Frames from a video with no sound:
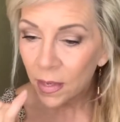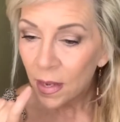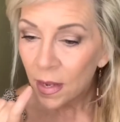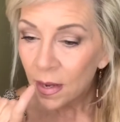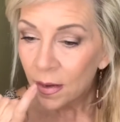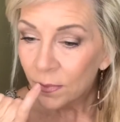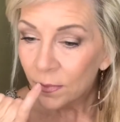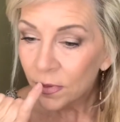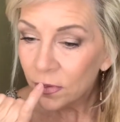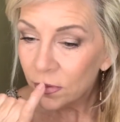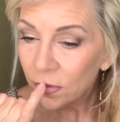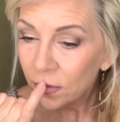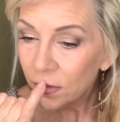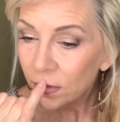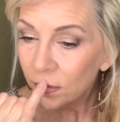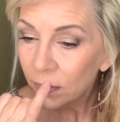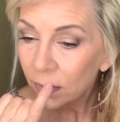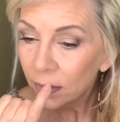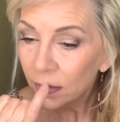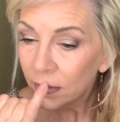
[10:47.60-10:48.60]
But you do
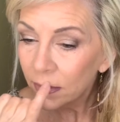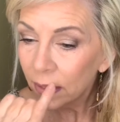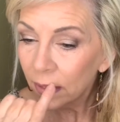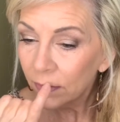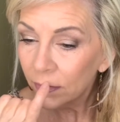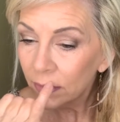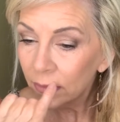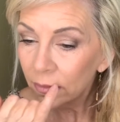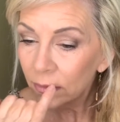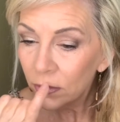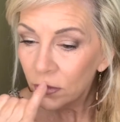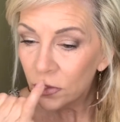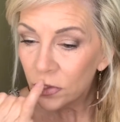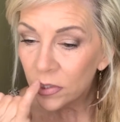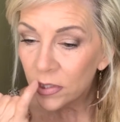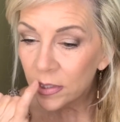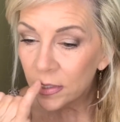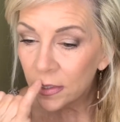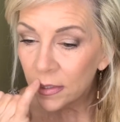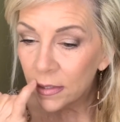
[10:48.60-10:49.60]
want it to have a little
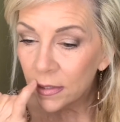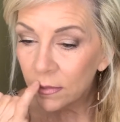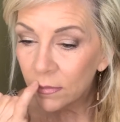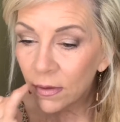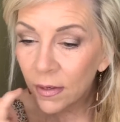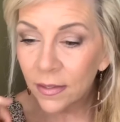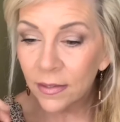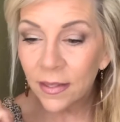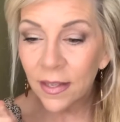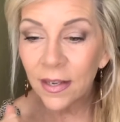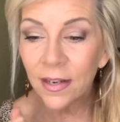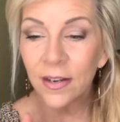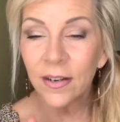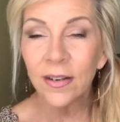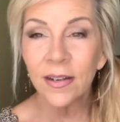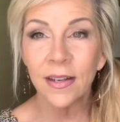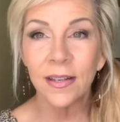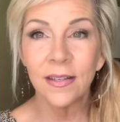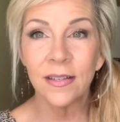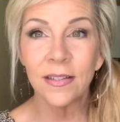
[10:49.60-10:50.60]
sheen right there,
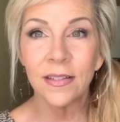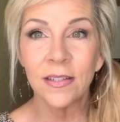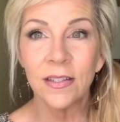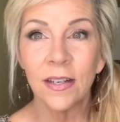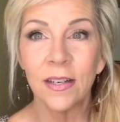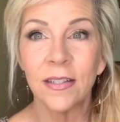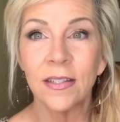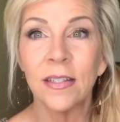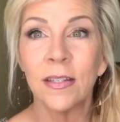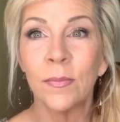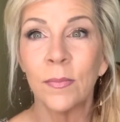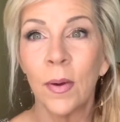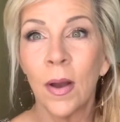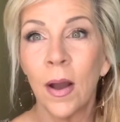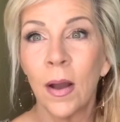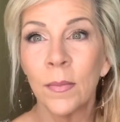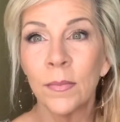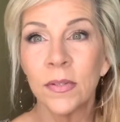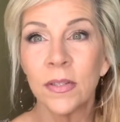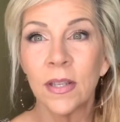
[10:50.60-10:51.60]
and it
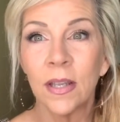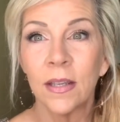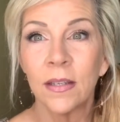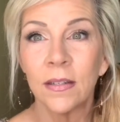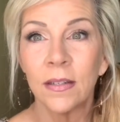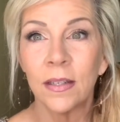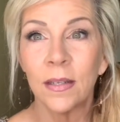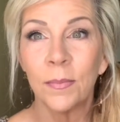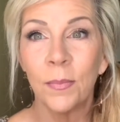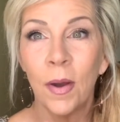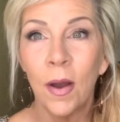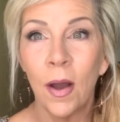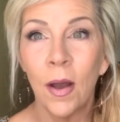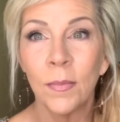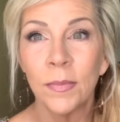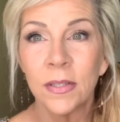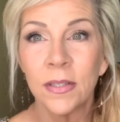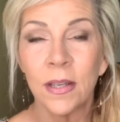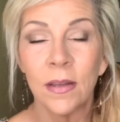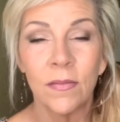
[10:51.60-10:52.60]
pops
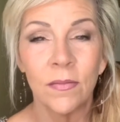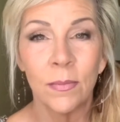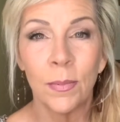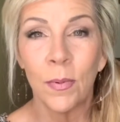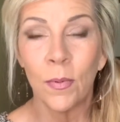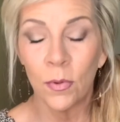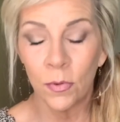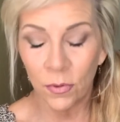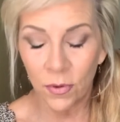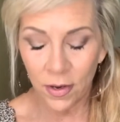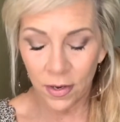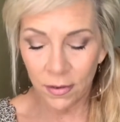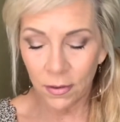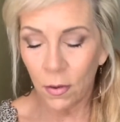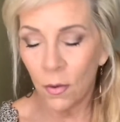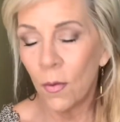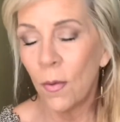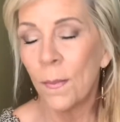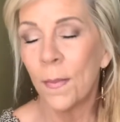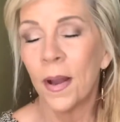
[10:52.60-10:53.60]
that border, and
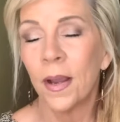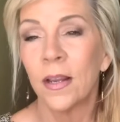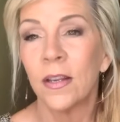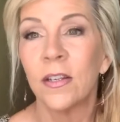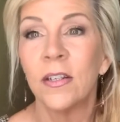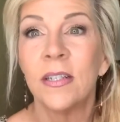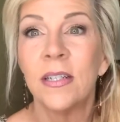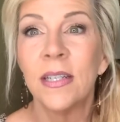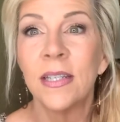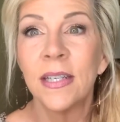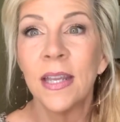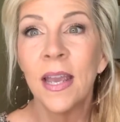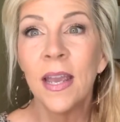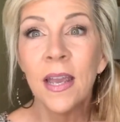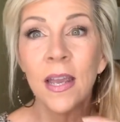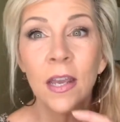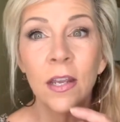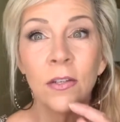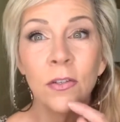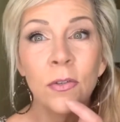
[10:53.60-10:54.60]
oh my goodness.
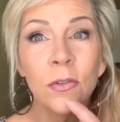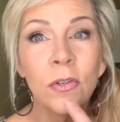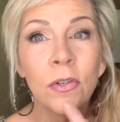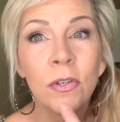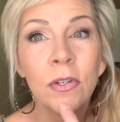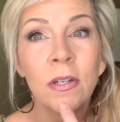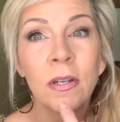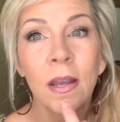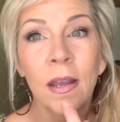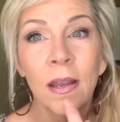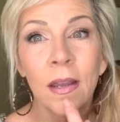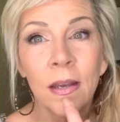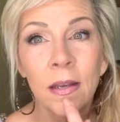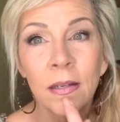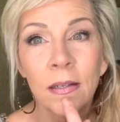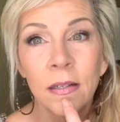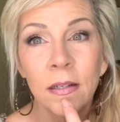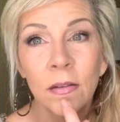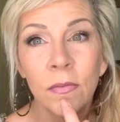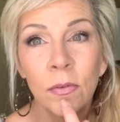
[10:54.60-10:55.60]
And you could add,
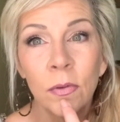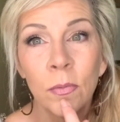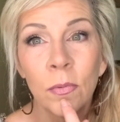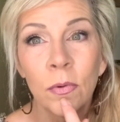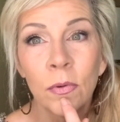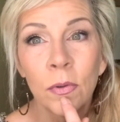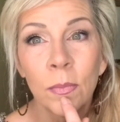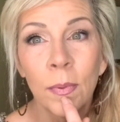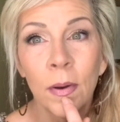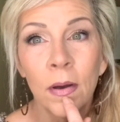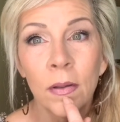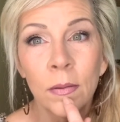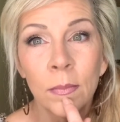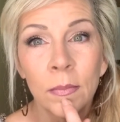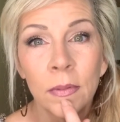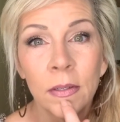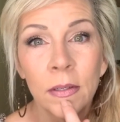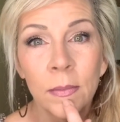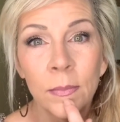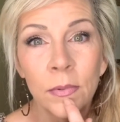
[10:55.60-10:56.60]
if you want your bottom
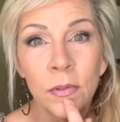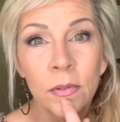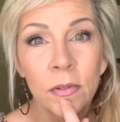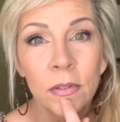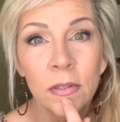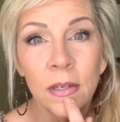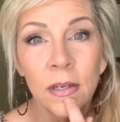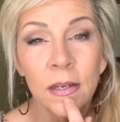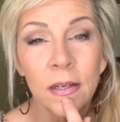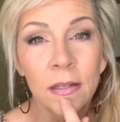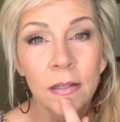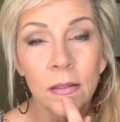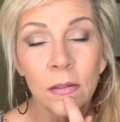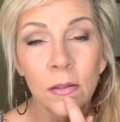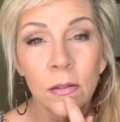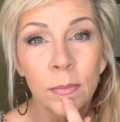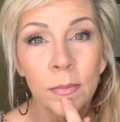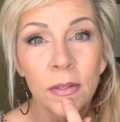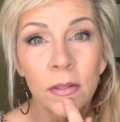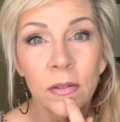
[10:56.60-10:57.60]
lip, you could add a little
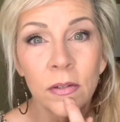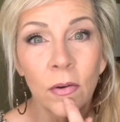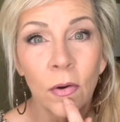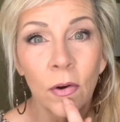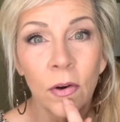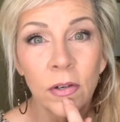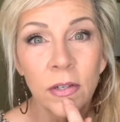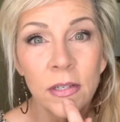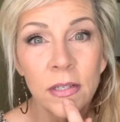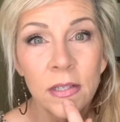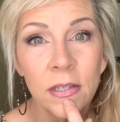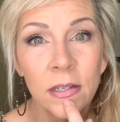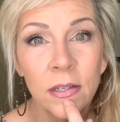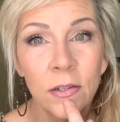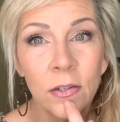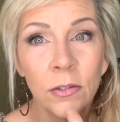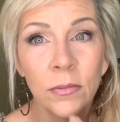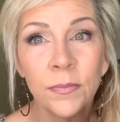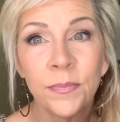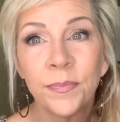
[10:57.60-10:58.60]
bit of darkness
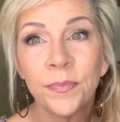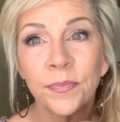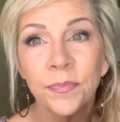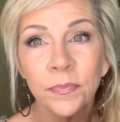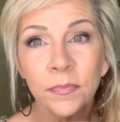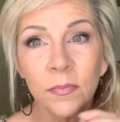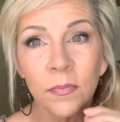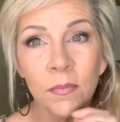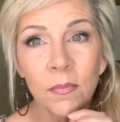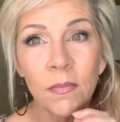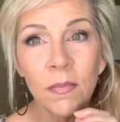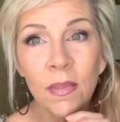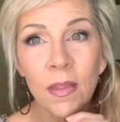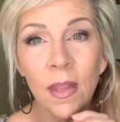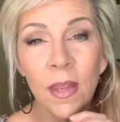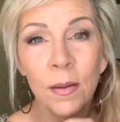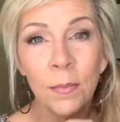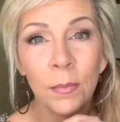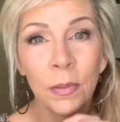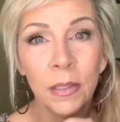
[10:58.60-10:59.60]
here
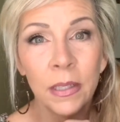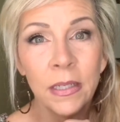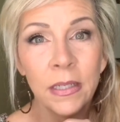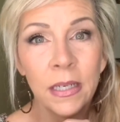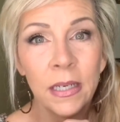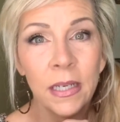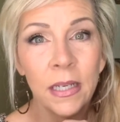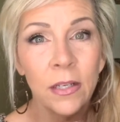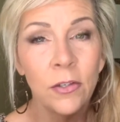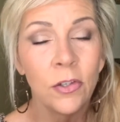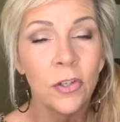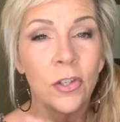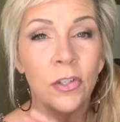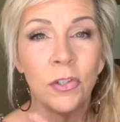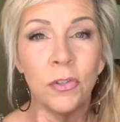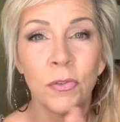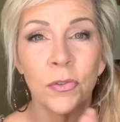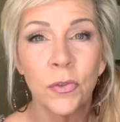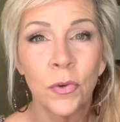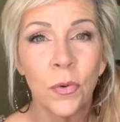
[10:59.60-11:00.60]
and blend it in. You could
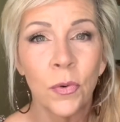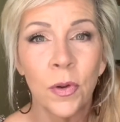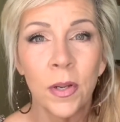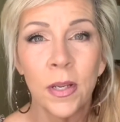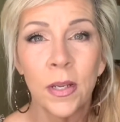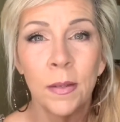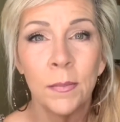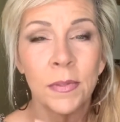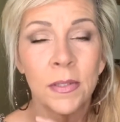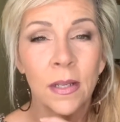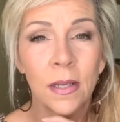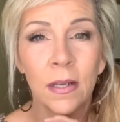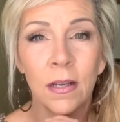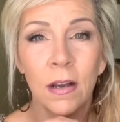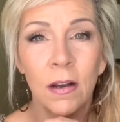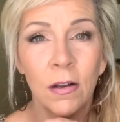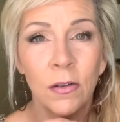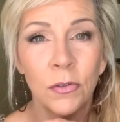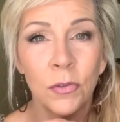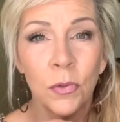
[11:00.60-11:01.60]
use creams like
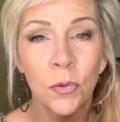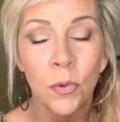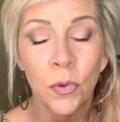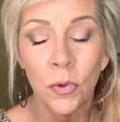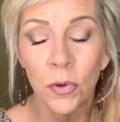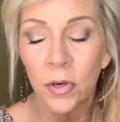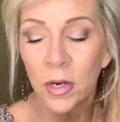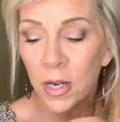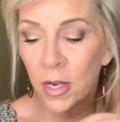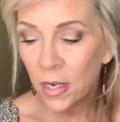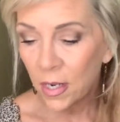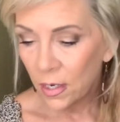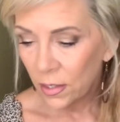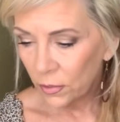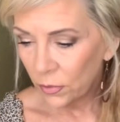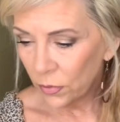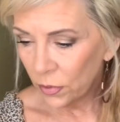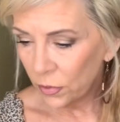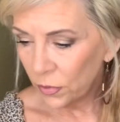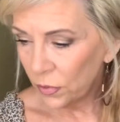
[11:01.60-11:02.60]
contour. You
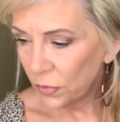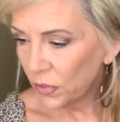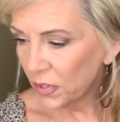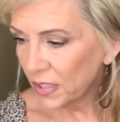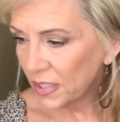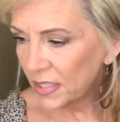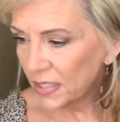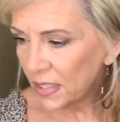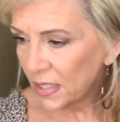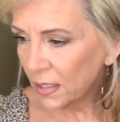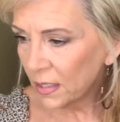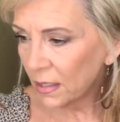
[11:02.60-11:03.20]
could use a stick